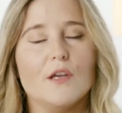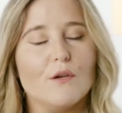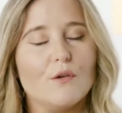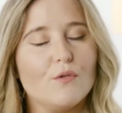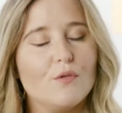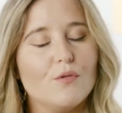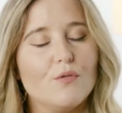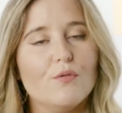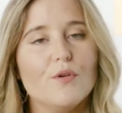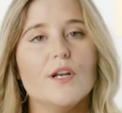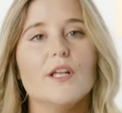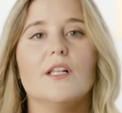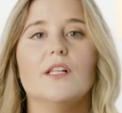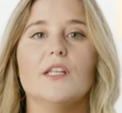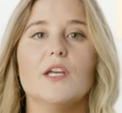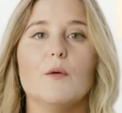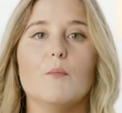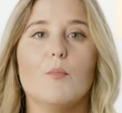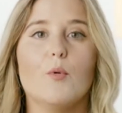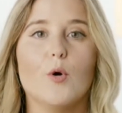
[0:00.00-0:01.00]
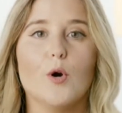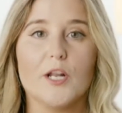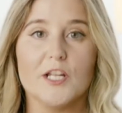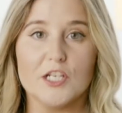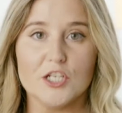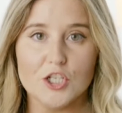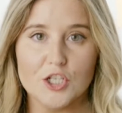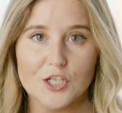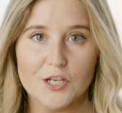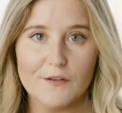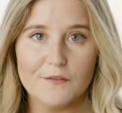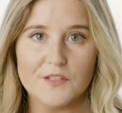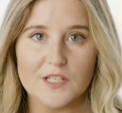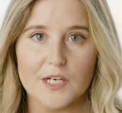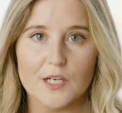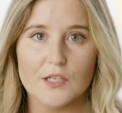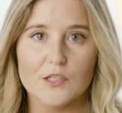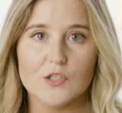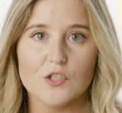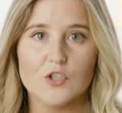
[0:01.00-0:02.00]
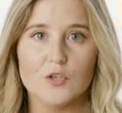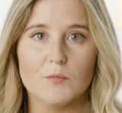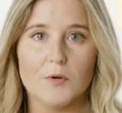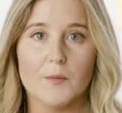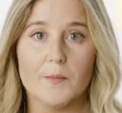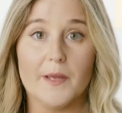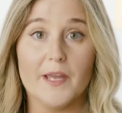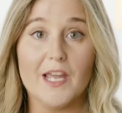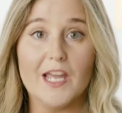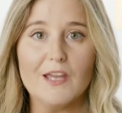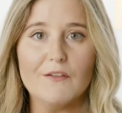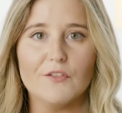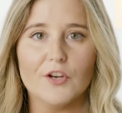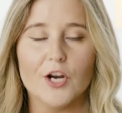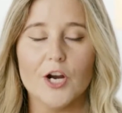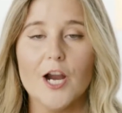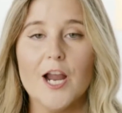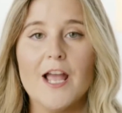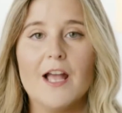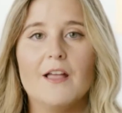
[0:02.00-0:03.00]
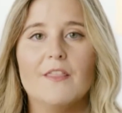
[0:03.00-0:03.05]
critically important shift in consumer behavior